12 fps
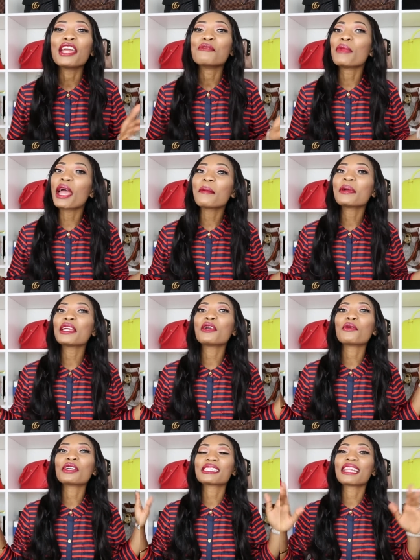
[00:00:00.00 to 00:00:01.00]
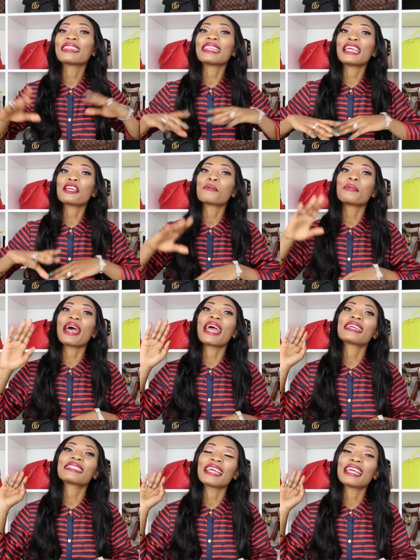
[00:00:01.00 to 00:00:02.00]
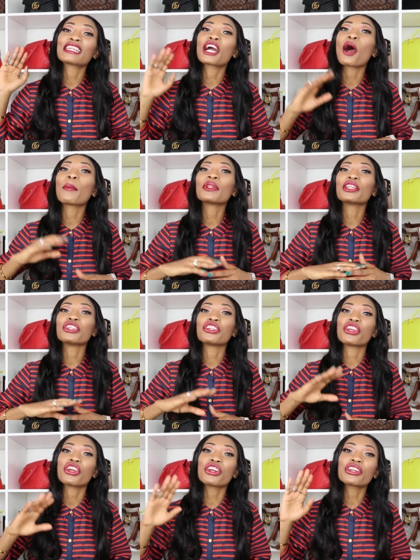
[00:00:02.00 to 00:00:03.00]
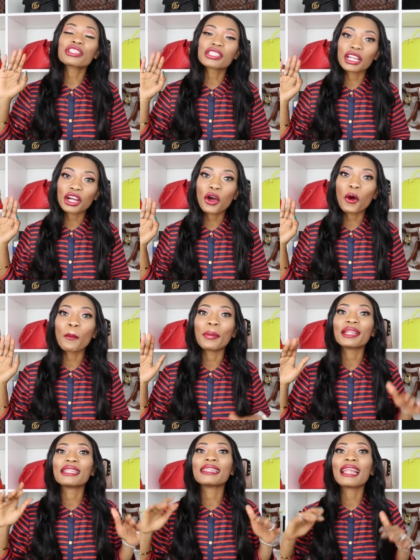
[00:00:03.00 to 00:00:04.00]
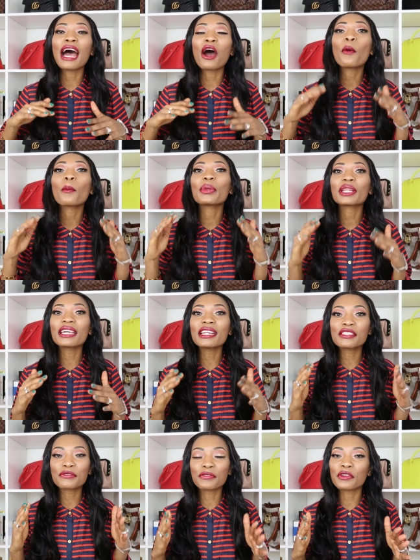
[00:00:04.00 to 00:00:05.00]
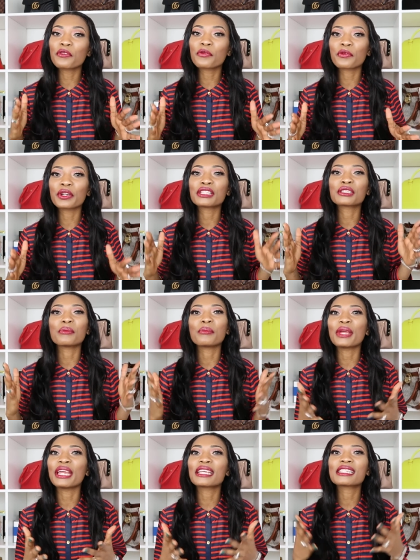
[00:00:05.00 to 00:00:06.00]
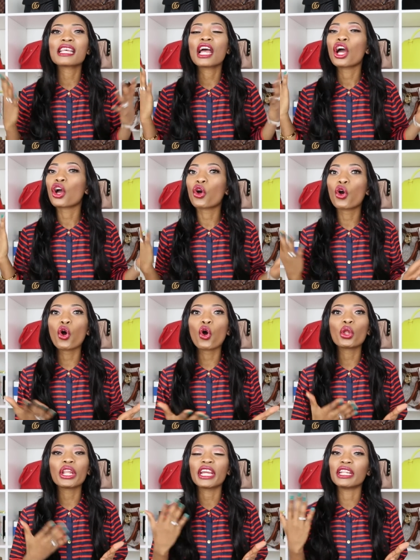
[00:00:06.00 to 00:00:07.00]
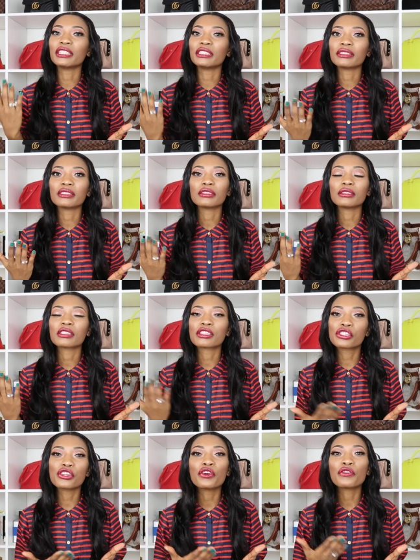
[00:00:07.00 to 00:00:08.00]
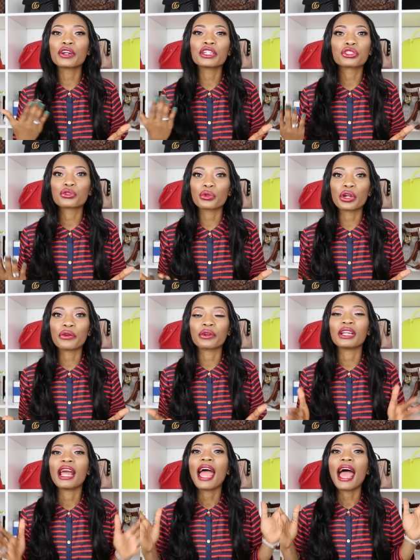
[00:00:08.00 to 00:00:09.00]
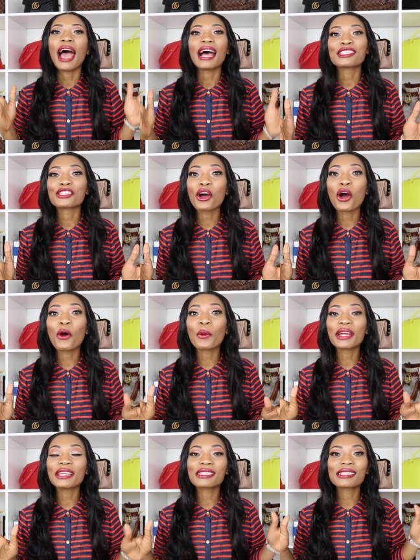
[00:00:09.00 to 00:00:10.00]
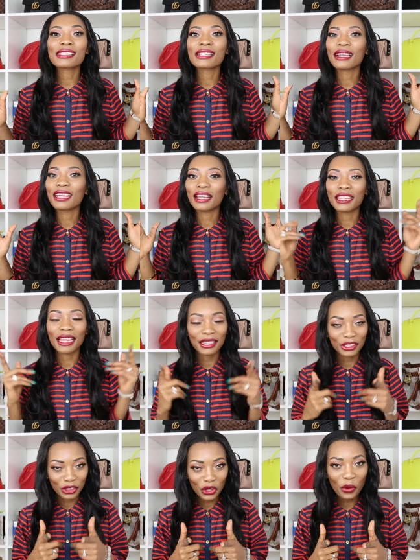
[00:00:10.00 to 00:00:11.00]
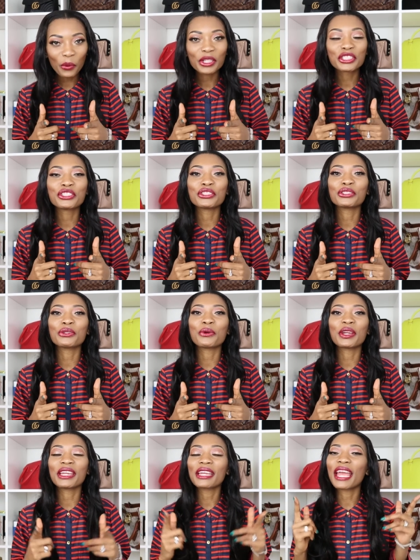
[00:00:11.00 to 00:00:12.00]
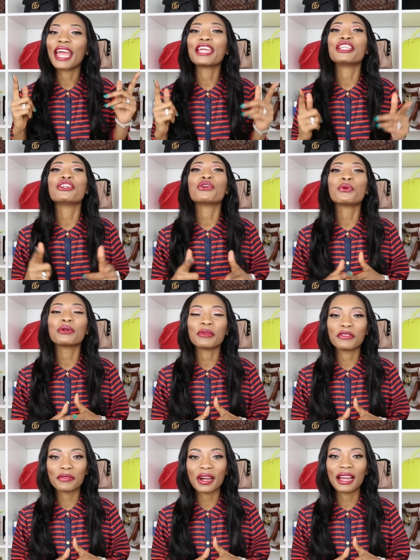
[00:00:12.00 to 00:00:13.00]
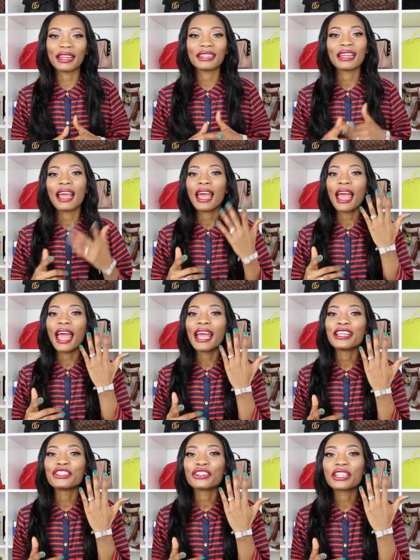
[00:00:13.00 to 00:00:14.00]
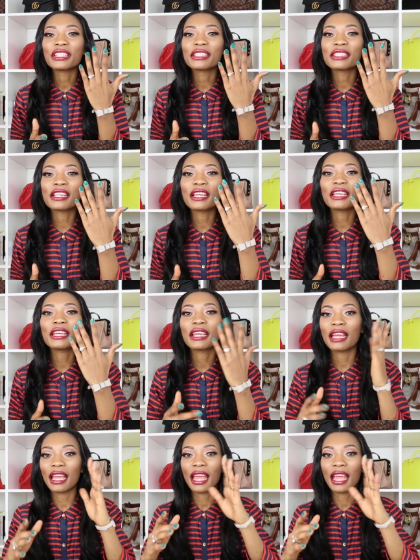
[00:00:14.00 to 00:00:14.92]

maybe it was a thing back then a couple of years ago but now please feel free to mix gold and silver jewelry as always know what you're doing and you will be fine as you can see